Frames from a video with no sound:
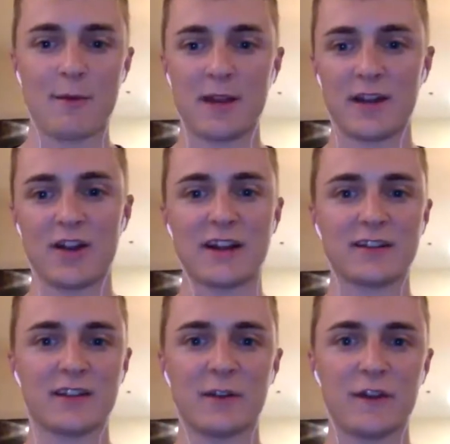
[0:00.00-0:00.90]
I mean, you're out
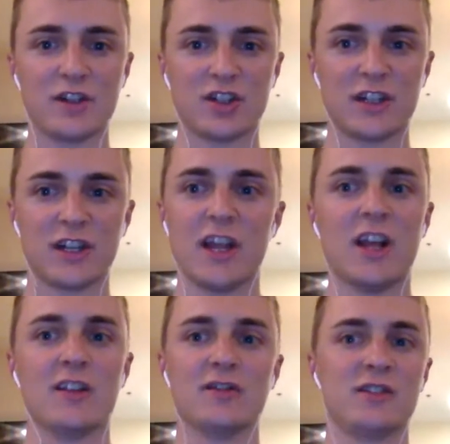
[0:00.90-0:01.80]
there fishing.
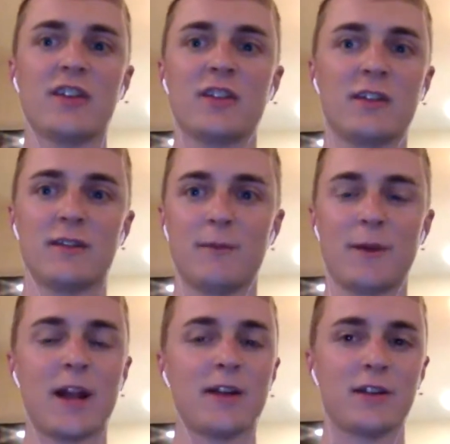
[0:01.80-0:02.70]
There's nothing
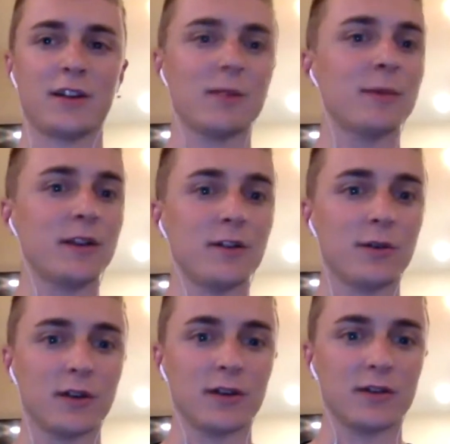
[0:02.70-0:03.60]
better that you could be
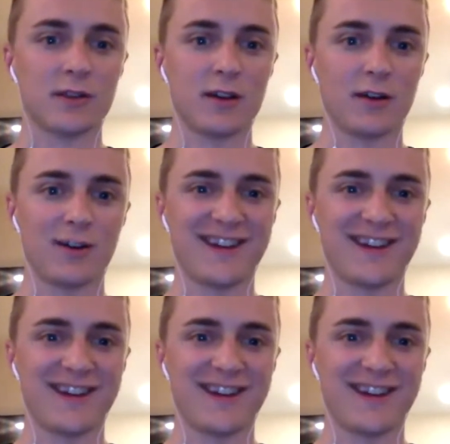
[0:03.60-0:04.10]
doing. So.